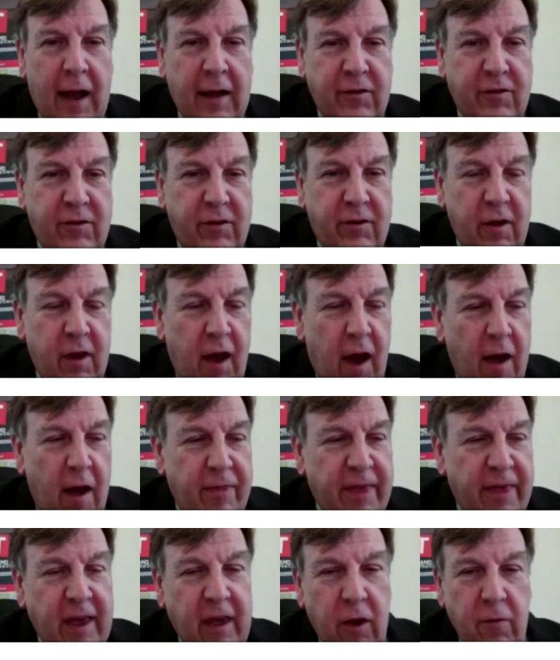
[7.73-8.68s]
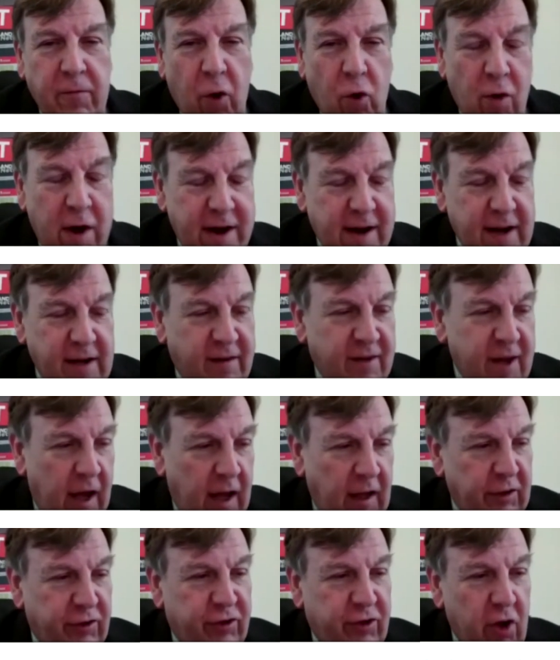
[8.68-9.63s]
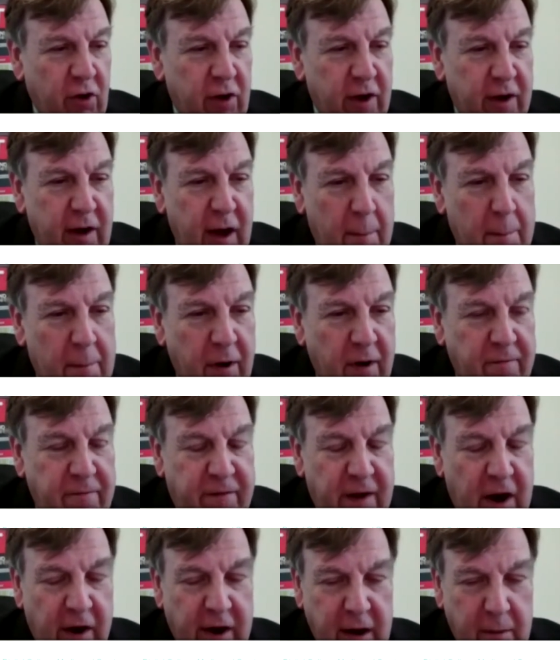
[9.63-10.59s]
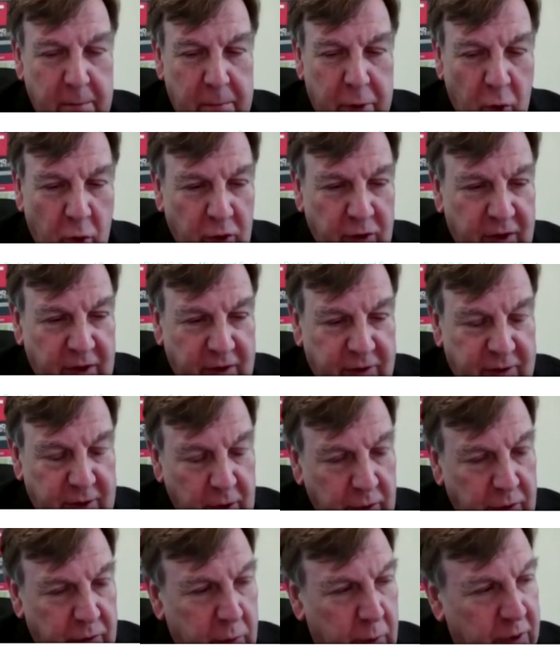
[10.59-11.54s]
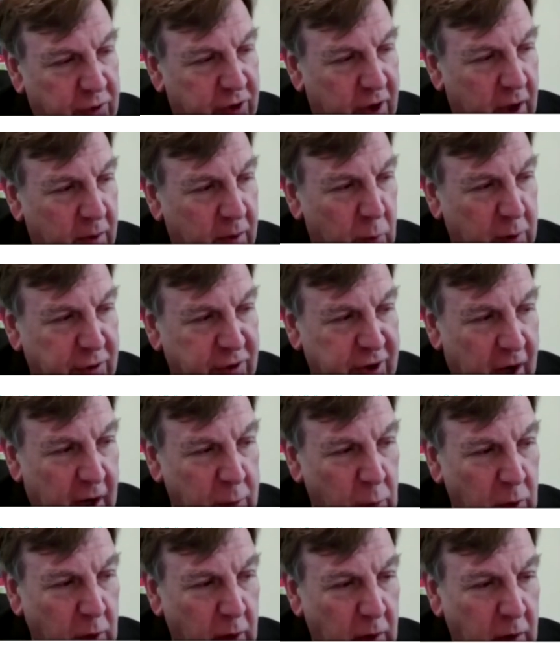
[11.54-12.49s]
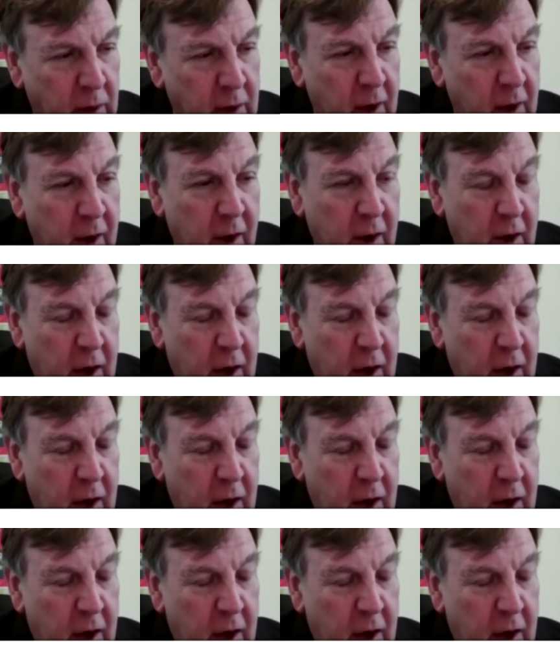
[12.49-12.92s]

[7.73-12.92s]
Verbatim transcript: and I think you've already touched on a number of very important issues, which which I will